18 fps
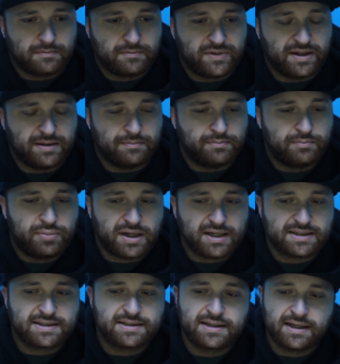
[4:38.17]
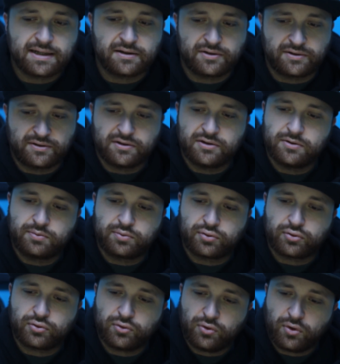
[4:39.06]
The best thing to do,
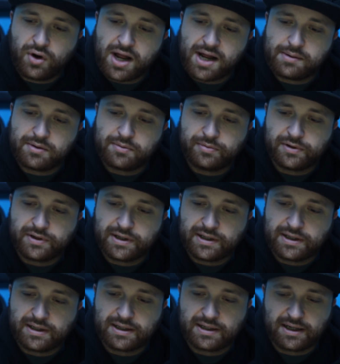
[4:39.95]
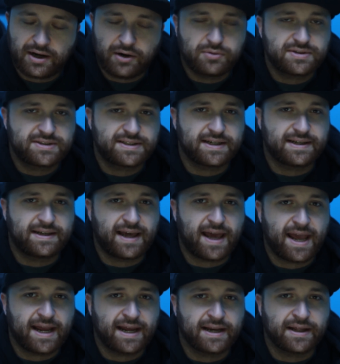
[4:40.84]
probably, I would say
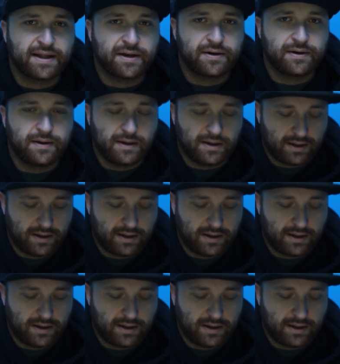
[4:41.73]
K&N.